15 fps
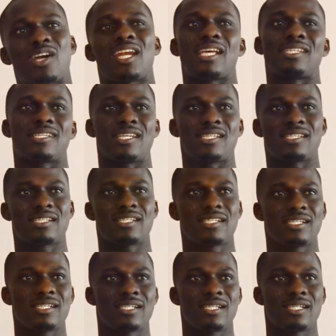Ghana cents.
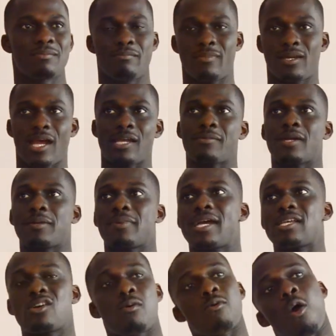
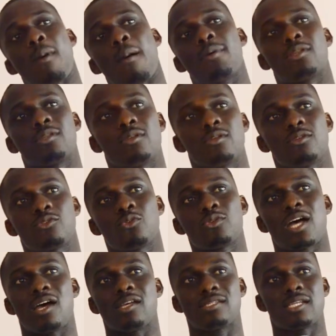Because I'm
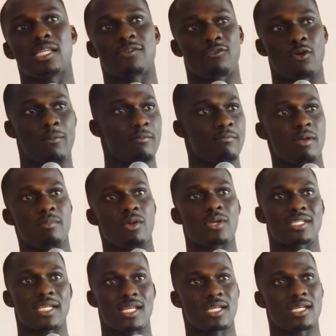2,000 for maybe
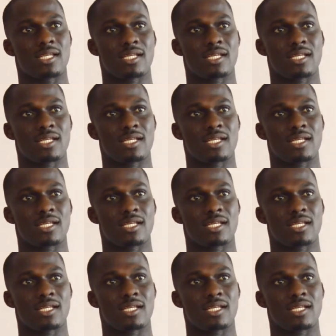10.